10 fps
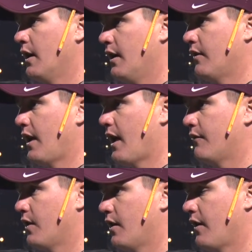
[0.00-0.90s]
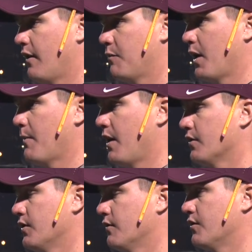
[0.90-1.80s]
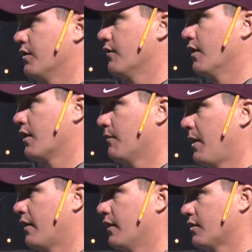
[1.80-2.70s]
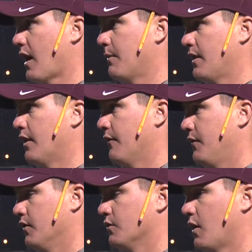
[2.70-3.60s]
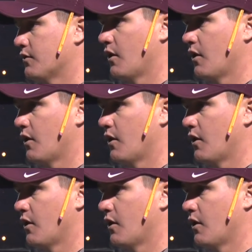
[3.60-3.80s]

and they have uh, they have playmakers at receiver that can make things happen down the field as well.